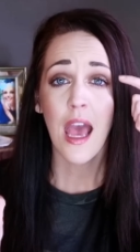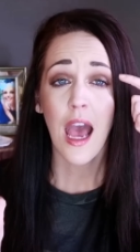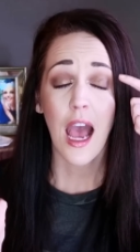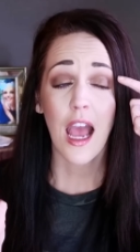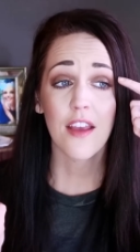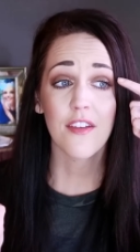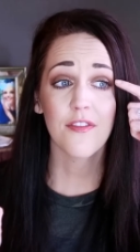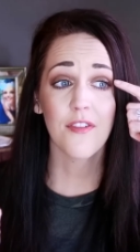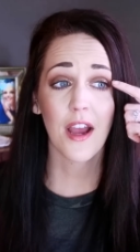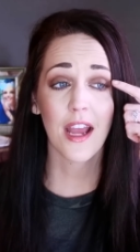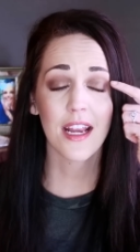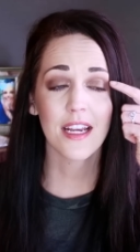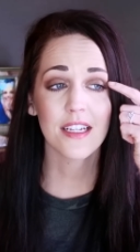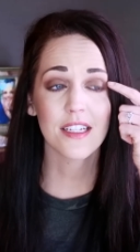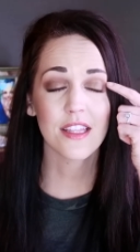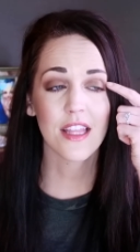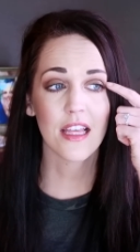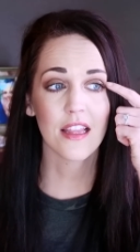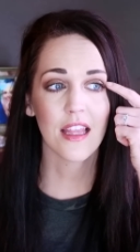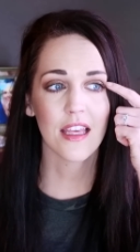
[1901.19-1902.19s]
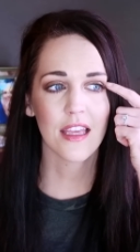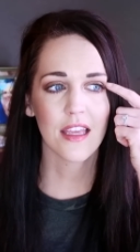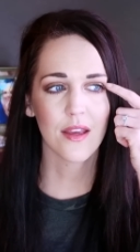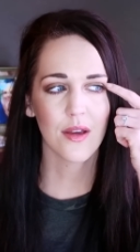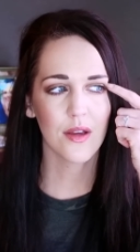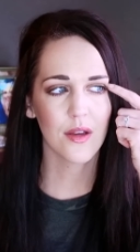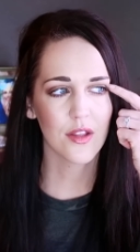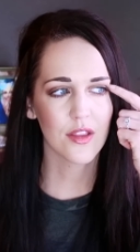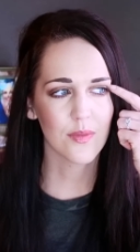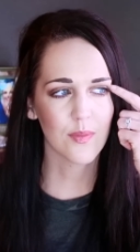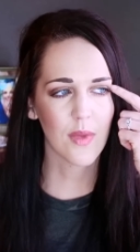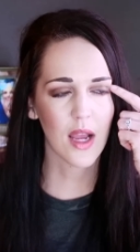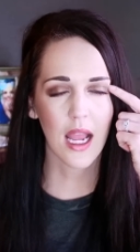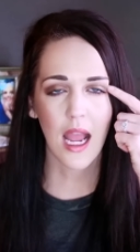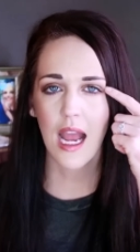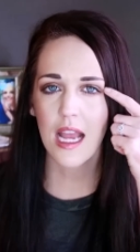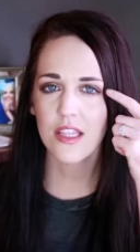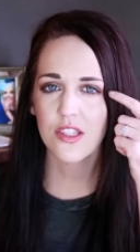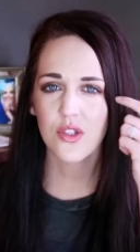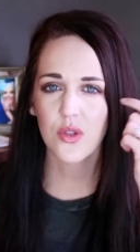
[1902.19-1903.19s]
I find that like
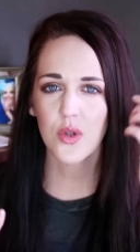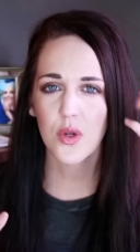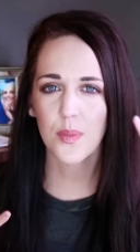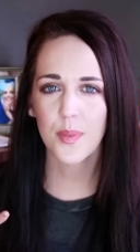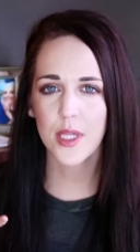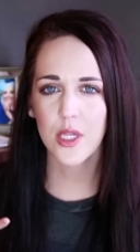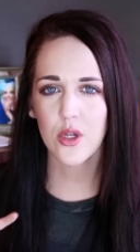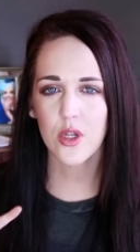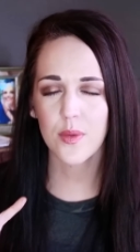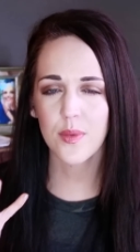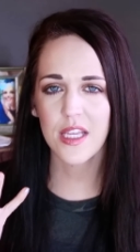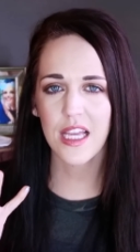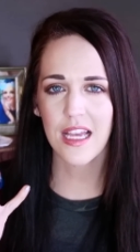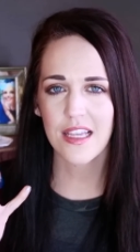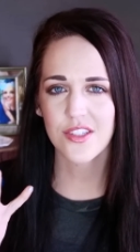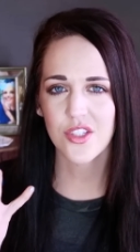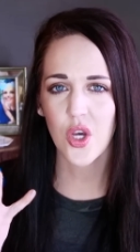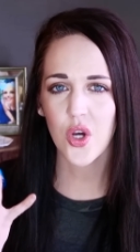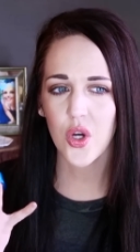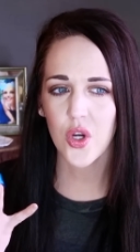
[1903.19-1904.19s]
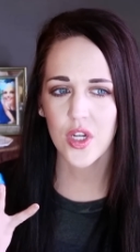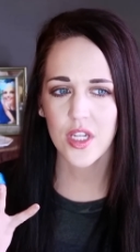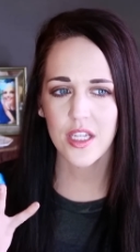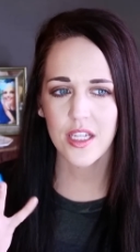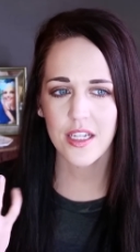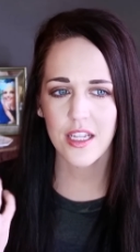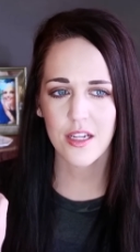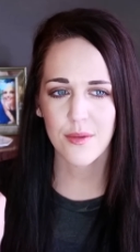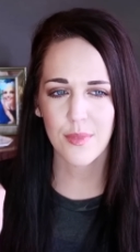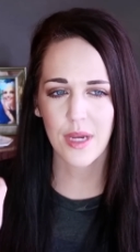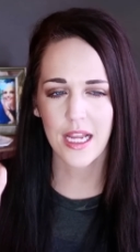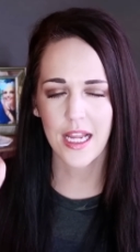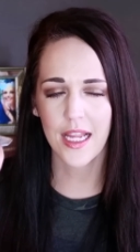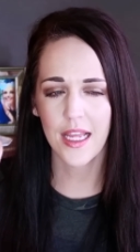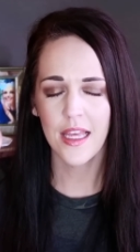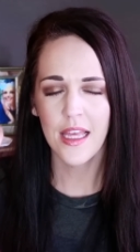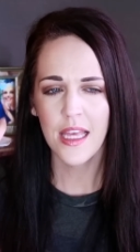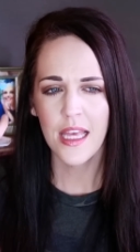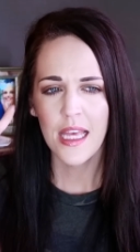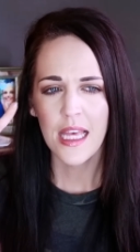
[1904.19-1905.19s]
my eyes don't appear to be as hooded and
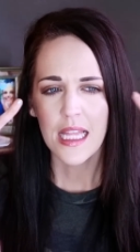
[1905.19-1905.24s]
my